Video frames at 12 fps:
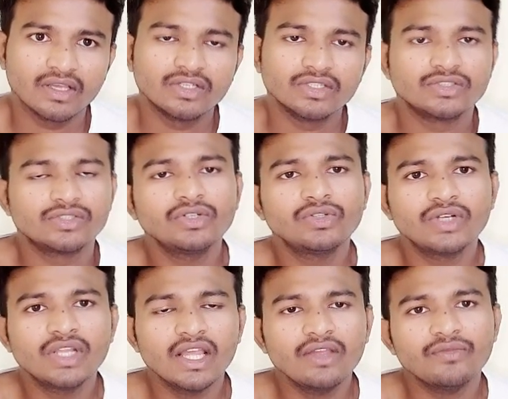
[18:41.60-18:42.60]
So
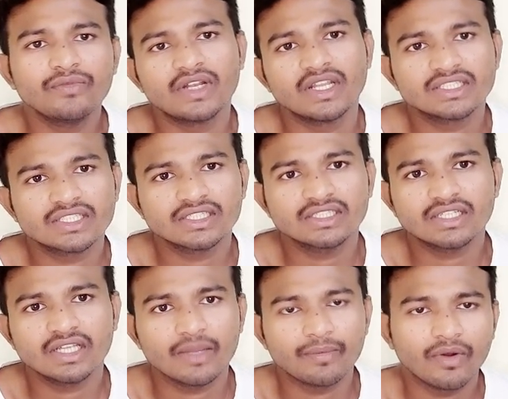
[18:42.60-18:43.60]
today we
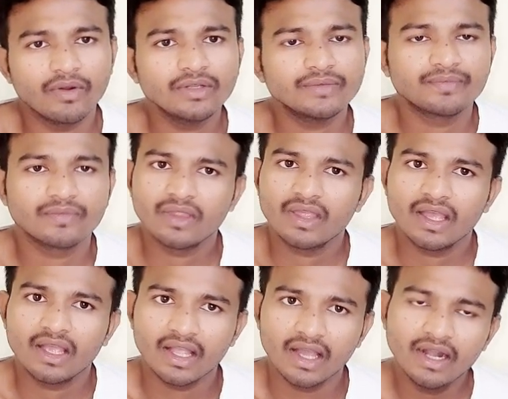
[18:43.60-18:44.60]
discussed about
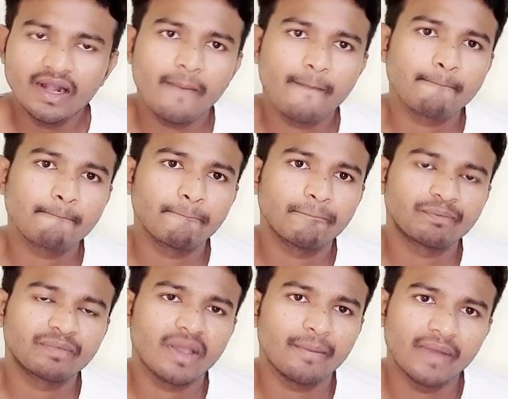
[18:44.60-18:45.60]
GERD,
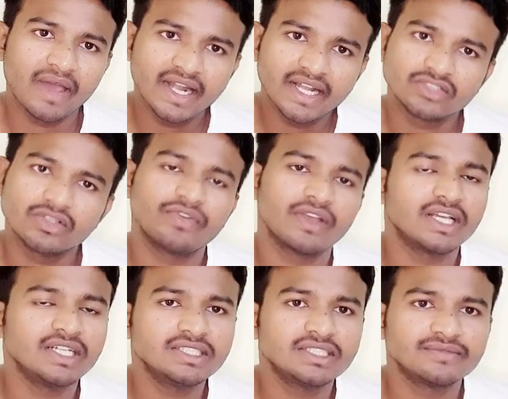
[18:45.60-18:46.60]
Barrett
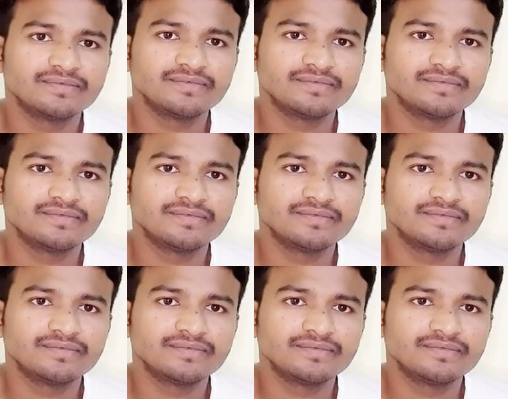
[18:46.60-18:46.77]
esophagus,